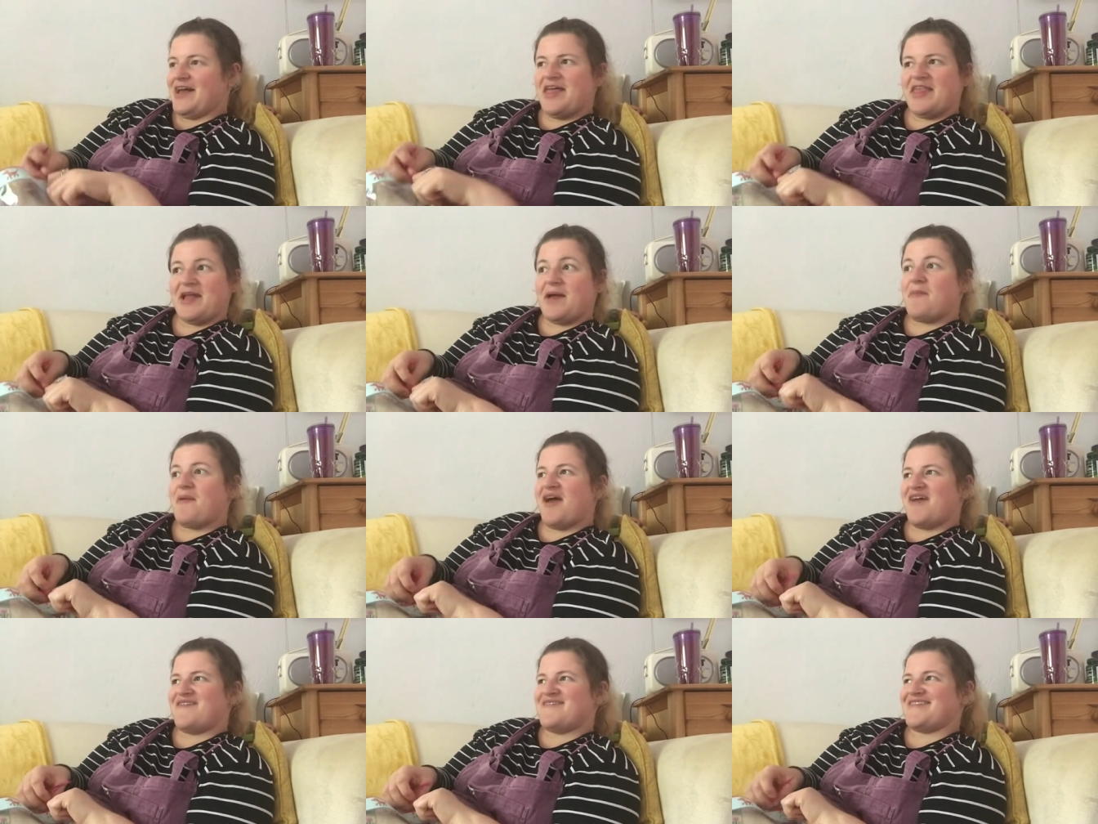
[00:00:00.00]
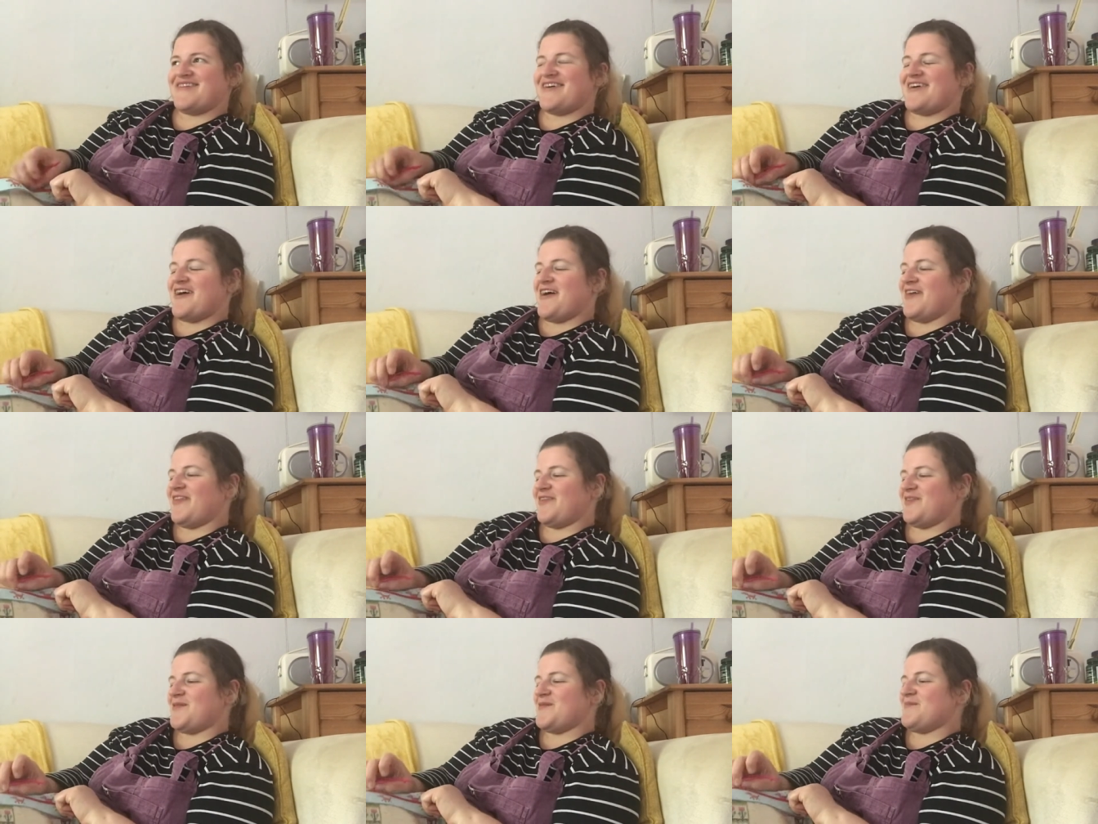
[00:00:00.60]
I think I might even
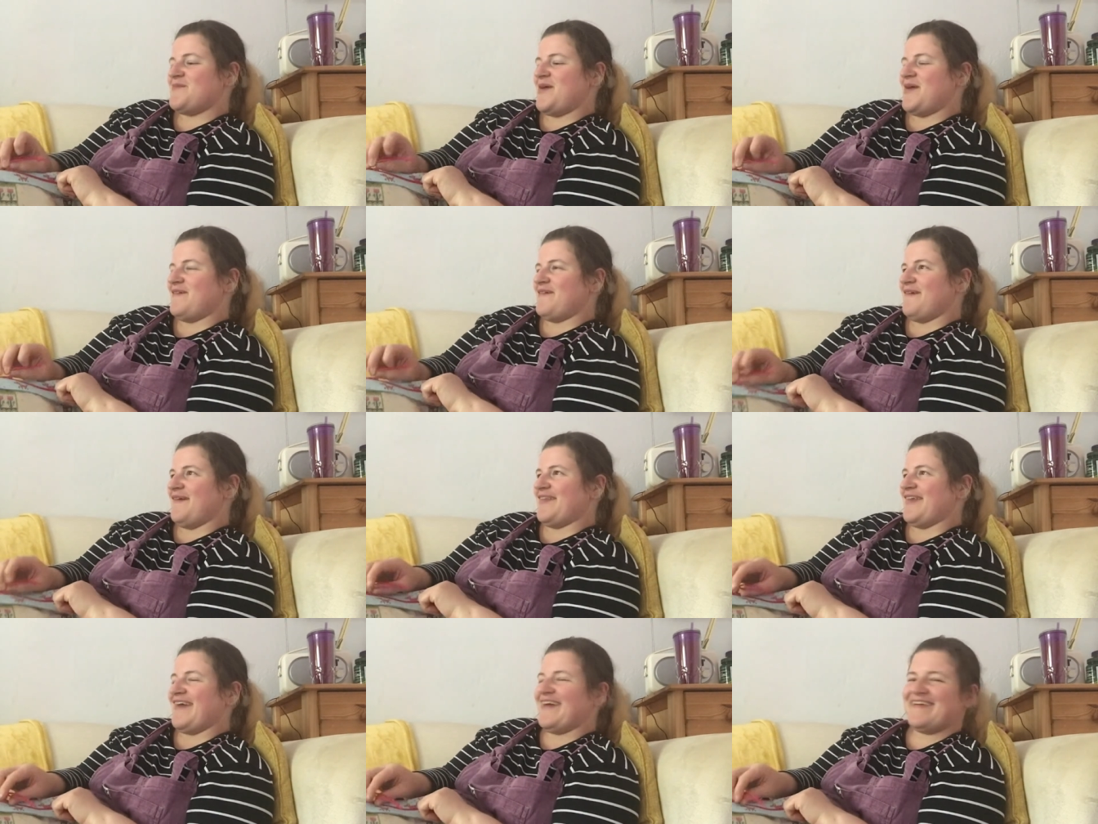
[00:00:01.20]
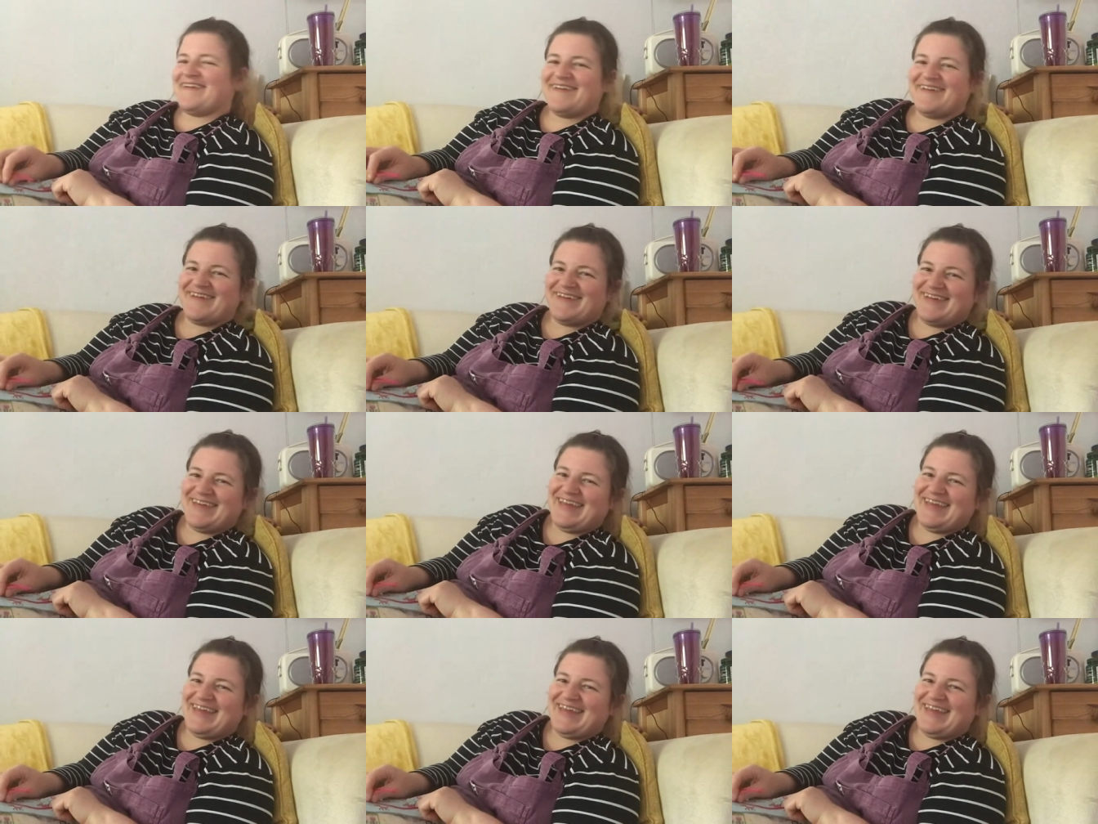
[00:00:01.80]
cast on Penguono.